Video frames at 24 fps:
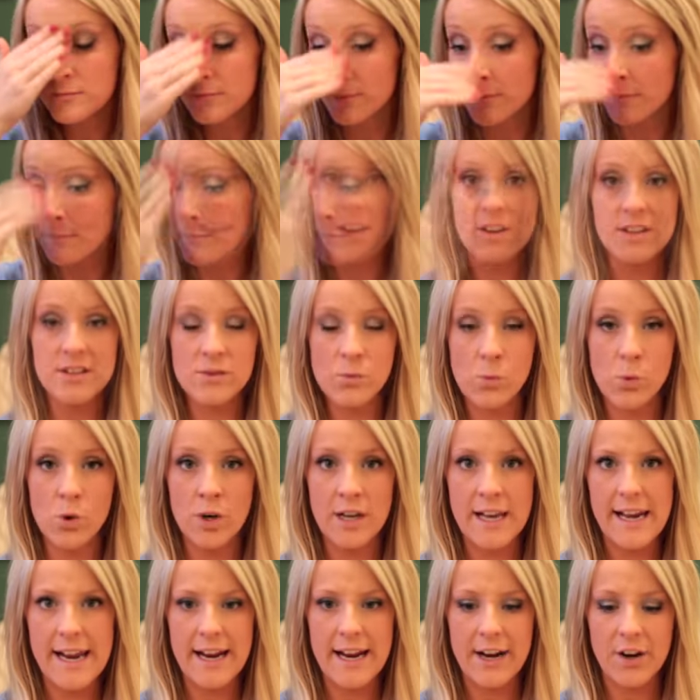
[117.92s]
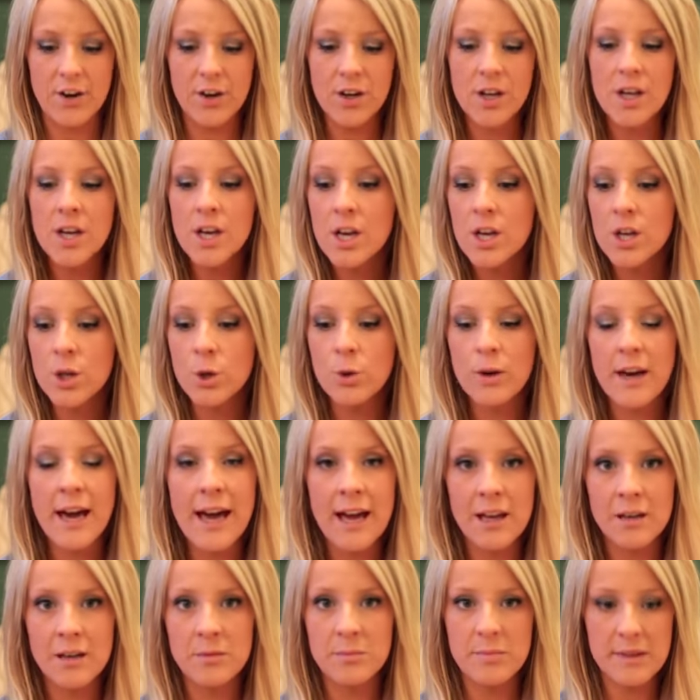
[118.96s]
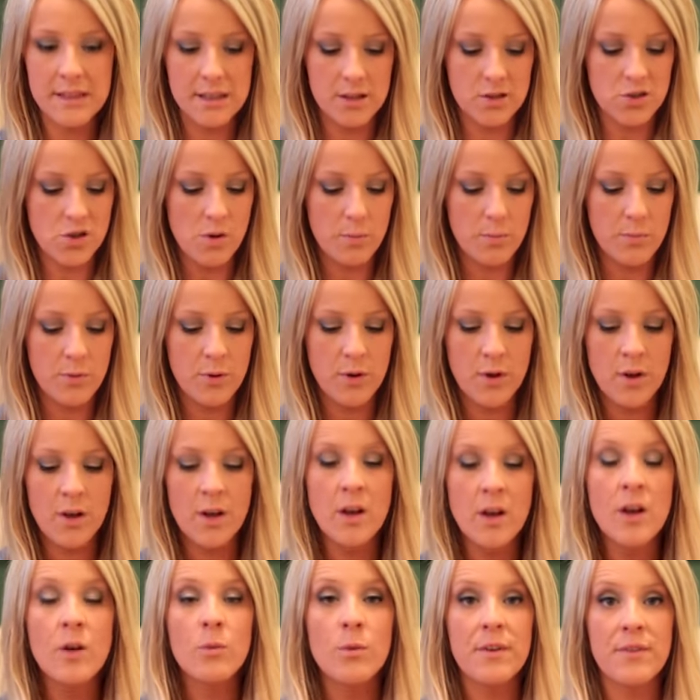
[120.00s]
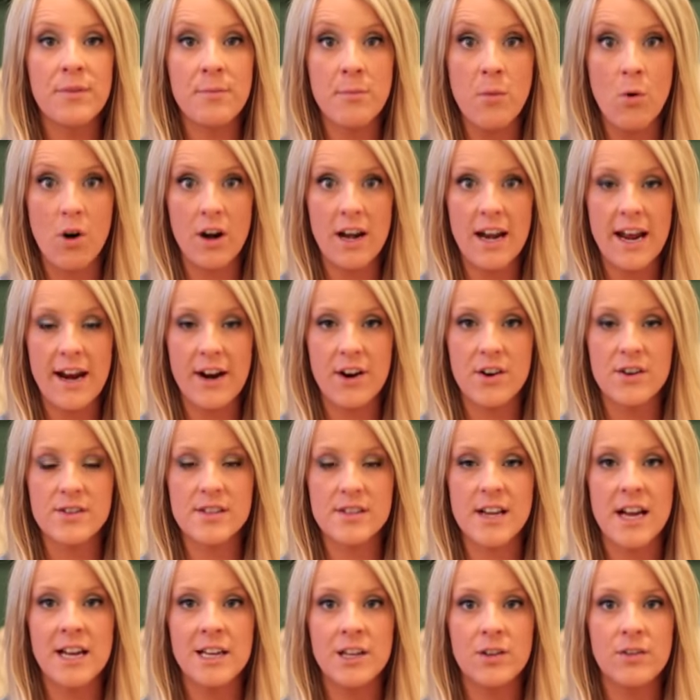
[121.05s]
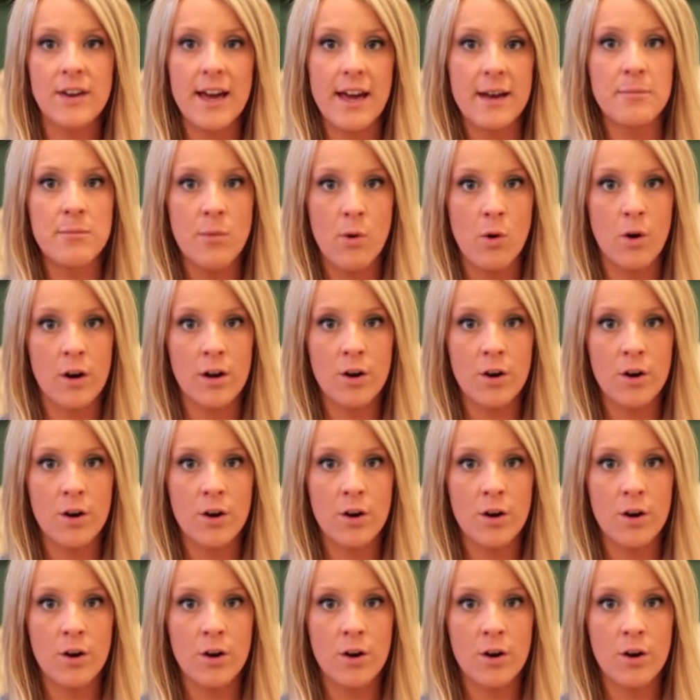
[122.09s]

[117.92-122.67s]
there is one layer. You can build up with more layers and you get more